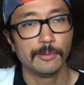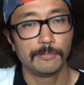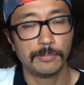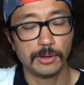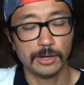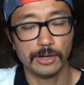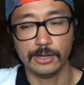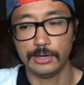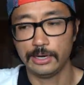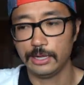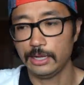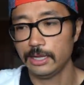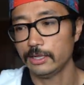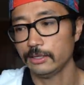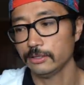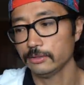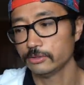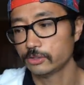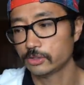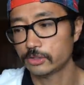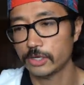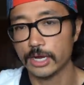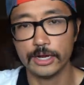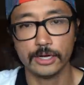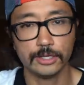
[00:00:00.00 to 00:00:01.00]
But I'll
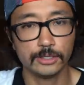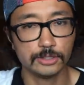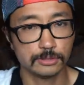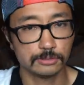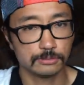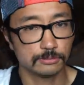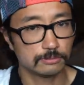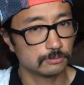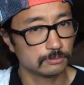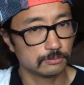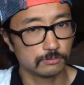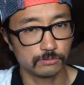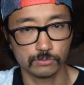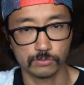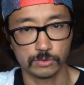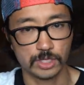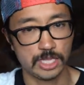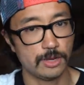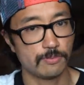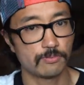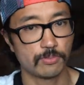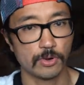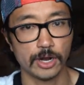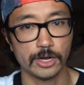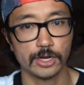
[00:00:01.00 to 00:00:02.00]
try to
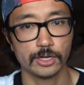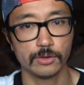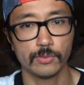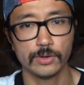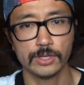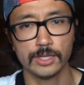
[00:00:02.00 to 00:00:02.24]
keep running